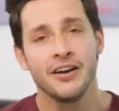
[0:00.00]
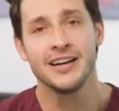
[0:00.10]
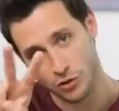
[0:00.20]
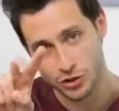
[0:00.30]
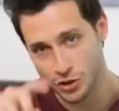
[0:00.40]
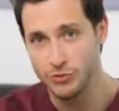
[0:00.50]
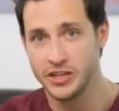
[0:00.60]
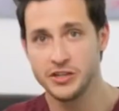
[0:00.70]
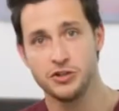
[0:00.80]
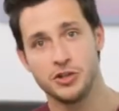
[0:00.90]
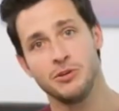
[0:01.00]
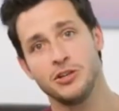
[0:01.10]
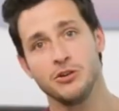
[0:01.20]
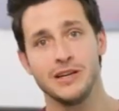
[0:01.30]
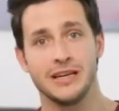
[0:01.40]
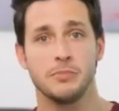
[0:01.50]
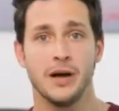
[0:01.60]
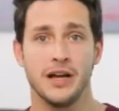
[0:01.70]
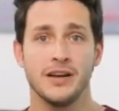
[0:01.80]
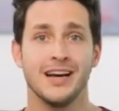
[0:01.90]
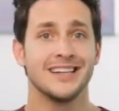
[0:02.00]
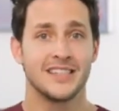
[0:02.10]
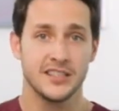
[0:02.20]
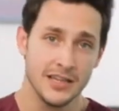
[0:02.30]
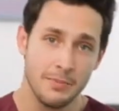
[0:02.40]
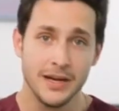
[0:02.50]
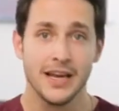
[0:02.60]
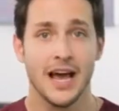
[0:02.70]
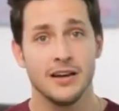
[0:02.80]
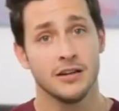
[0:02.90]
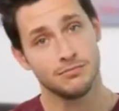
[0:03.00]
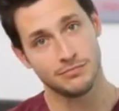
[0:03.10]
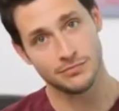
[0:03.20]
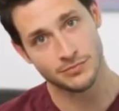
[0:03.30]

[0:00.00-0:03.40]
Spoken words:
hi. There's only two things you should be doing in bed. Sleeping and